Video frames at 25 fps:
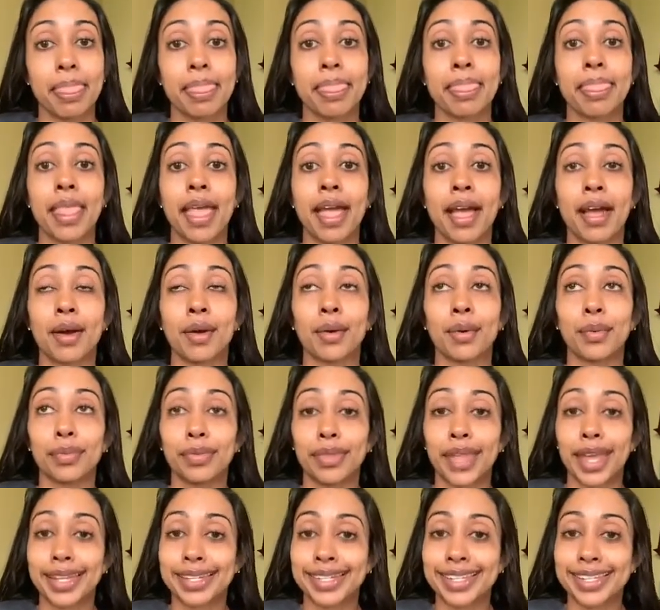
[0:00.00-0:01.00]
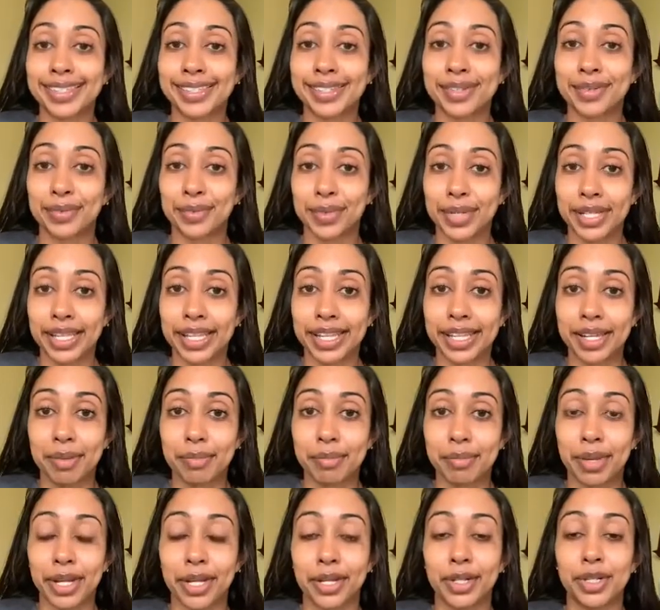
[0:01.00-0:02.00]
Now, that doesn't really
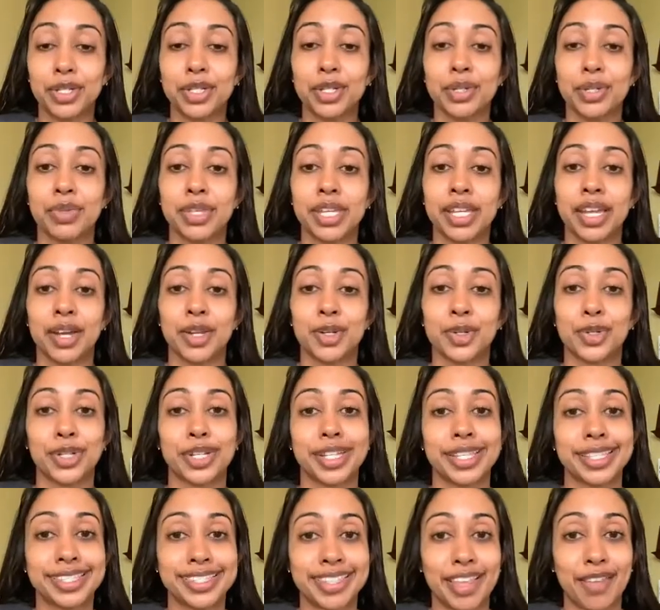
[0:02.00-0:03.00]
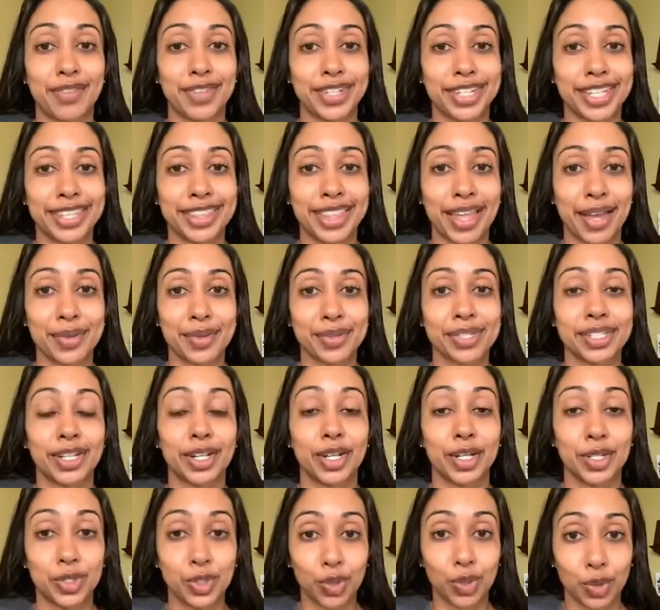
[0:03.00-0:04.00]
compare to the 170,000
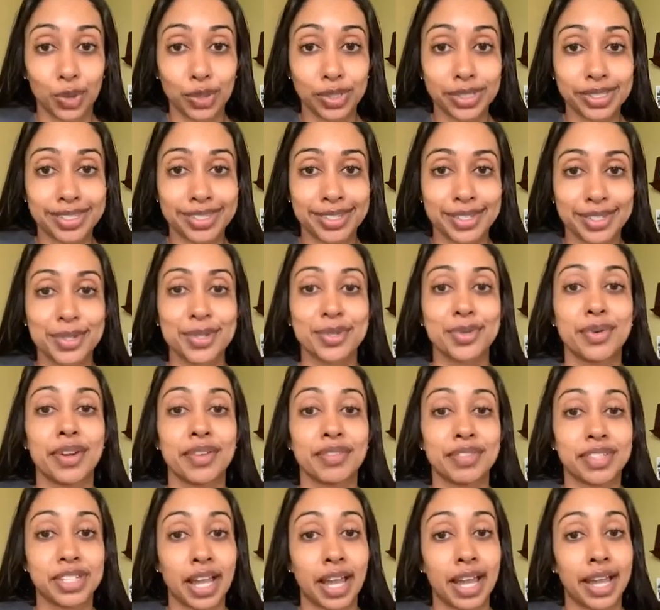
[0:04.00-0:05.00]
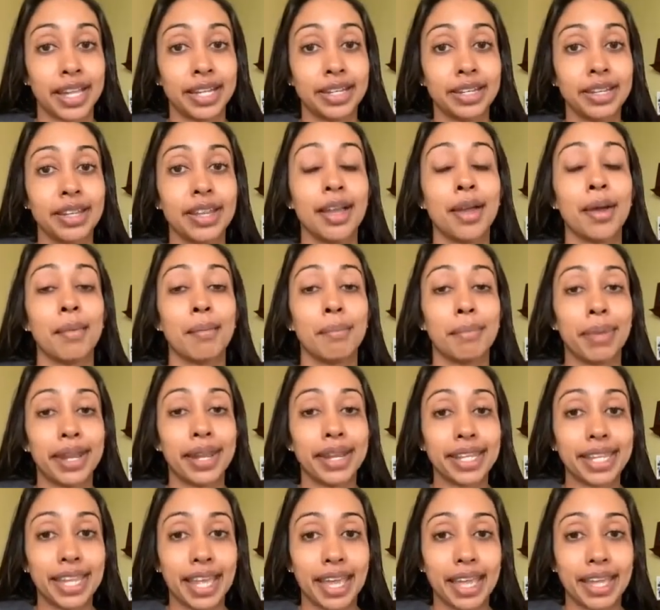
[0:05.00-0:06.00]
adults who have died, but
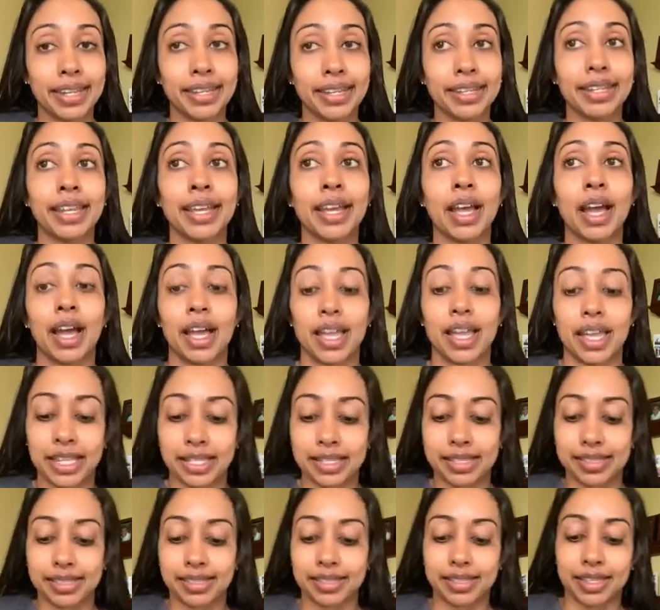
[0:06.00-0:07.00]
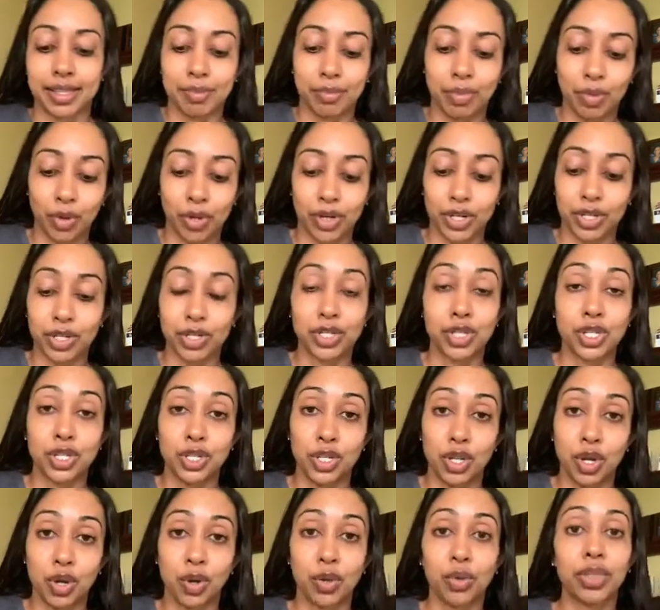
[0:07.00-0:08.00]
again, it's important to
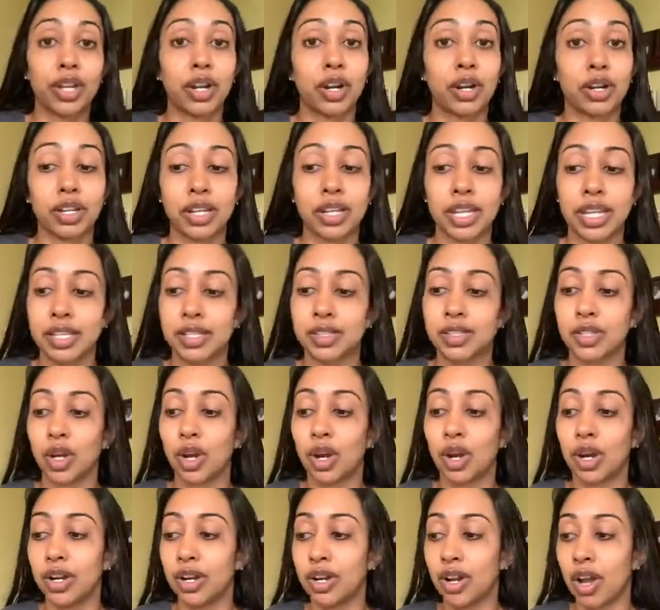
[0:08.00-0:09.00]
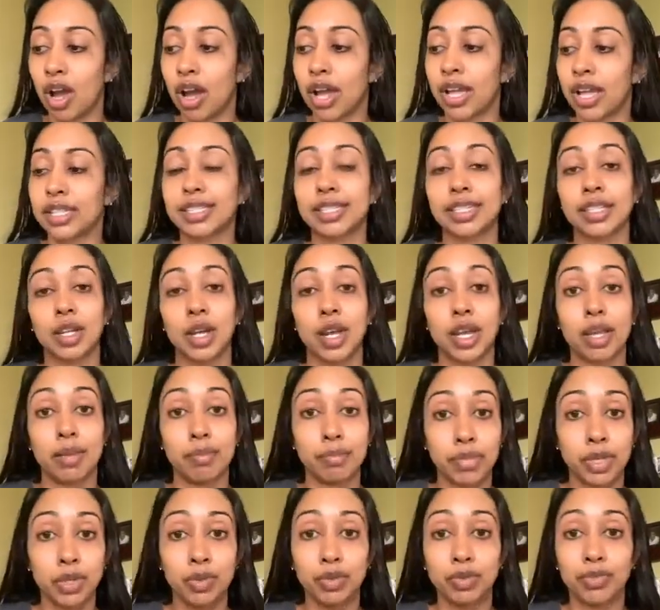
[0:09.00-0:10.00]
know that our kids are not
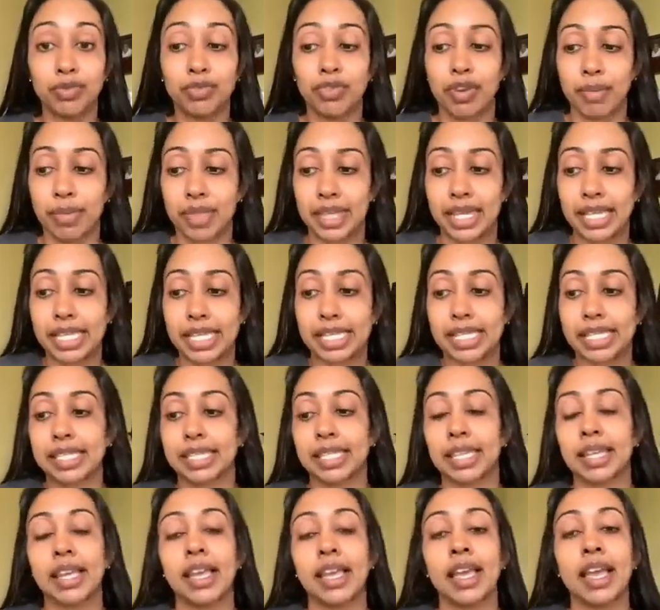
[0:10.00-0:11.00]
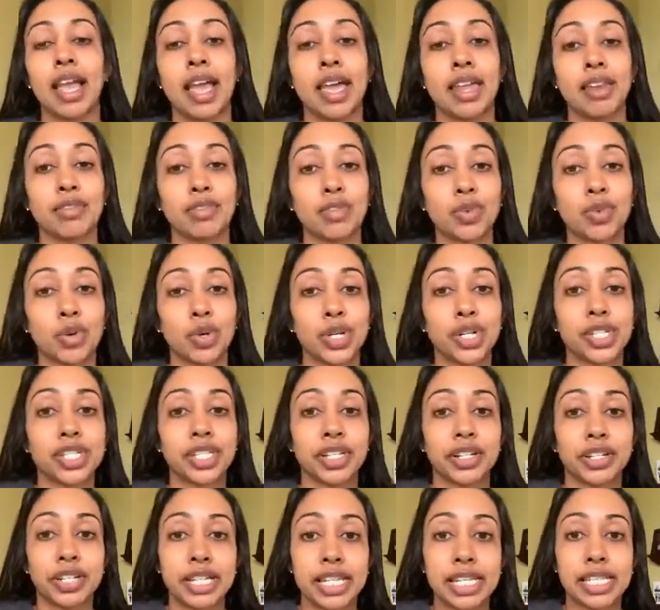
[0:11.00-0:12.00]
immune from this. And of course,
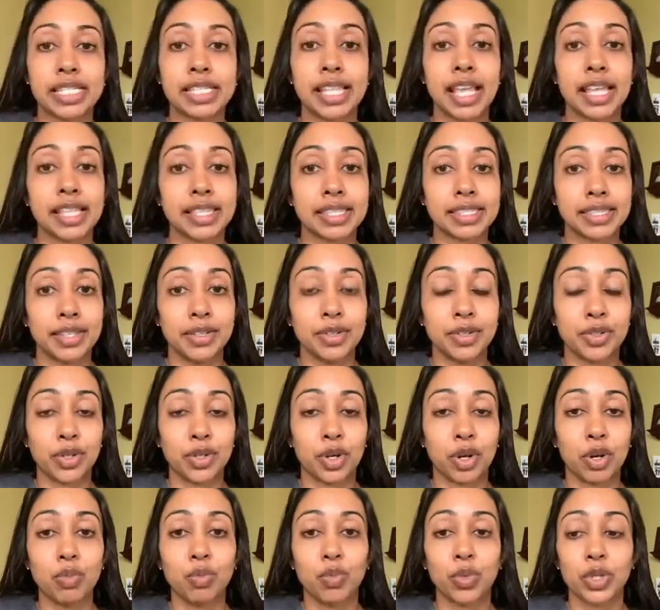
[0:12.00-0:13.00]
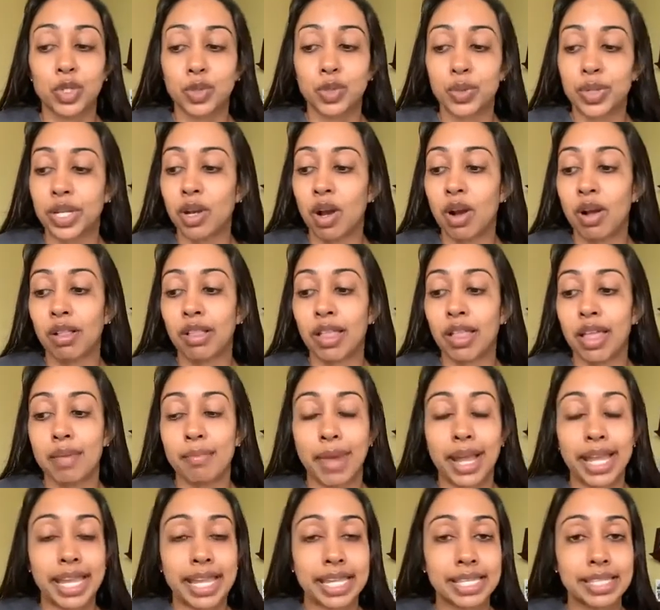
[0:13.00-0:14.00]
there is that syndrome, which we call
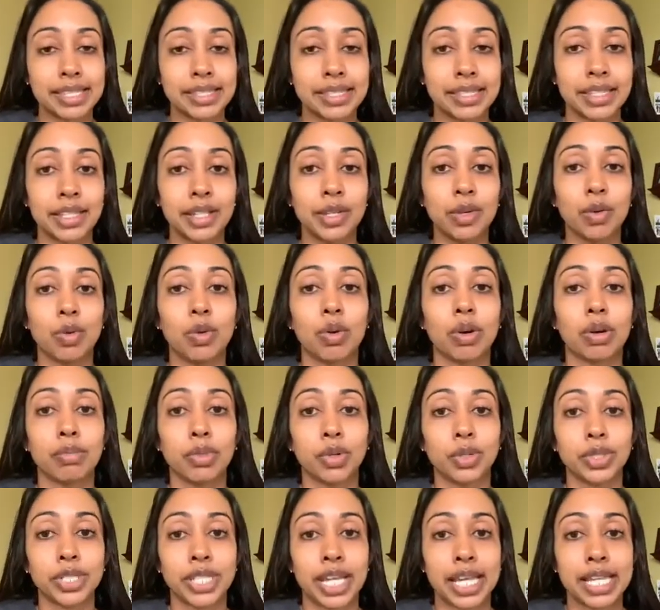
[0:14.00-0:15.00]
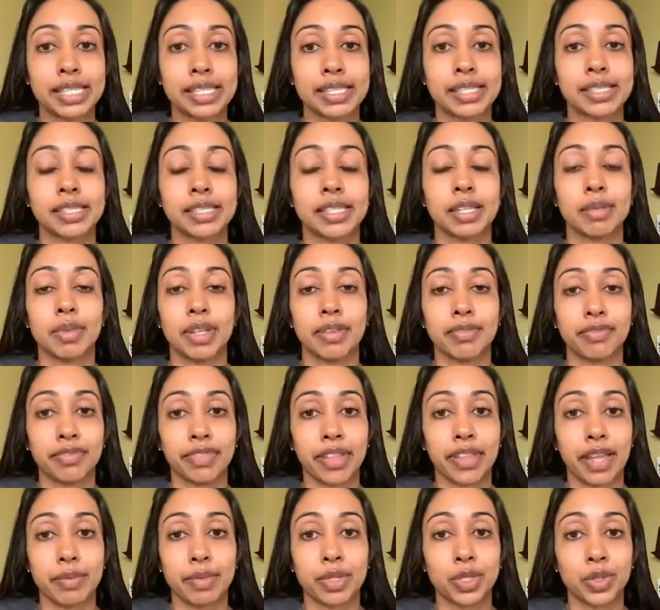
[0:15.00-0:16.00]
MIS-C, or multisystem
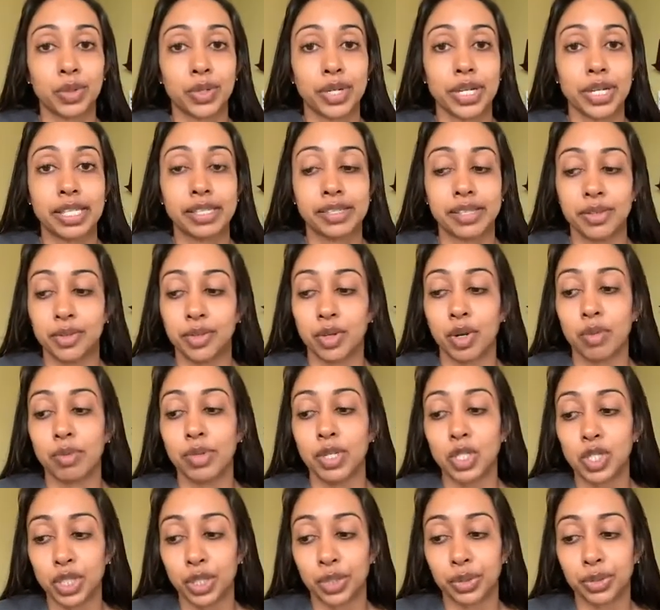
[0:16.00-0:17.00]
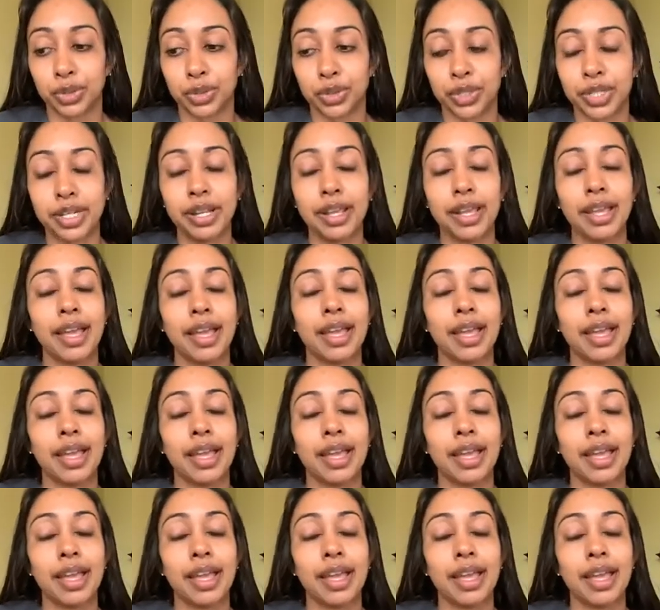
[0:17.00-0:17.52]
inflammatory syndrome in children.